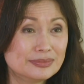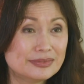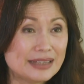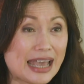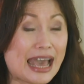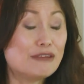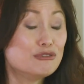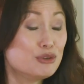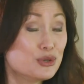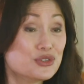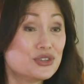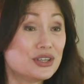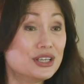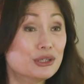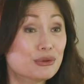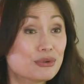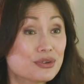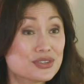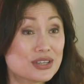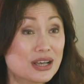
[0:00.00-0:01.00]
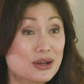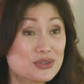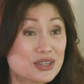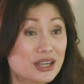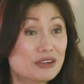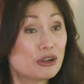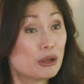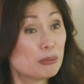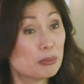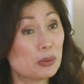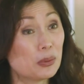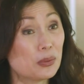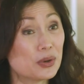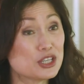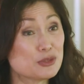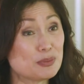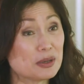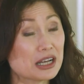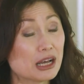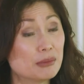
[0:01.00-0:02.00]
Have you seen the results? Are your employees
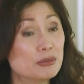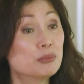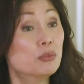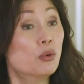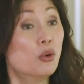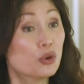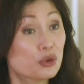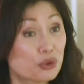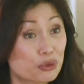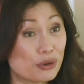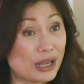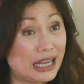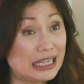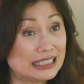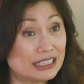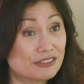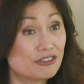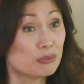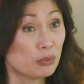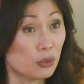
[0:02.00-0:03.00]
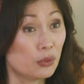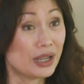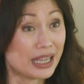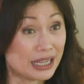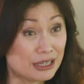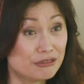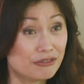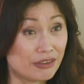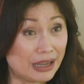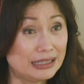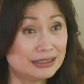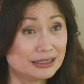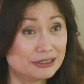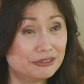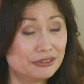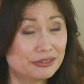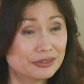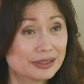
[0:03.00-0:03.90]
becoming more creative and more innovative?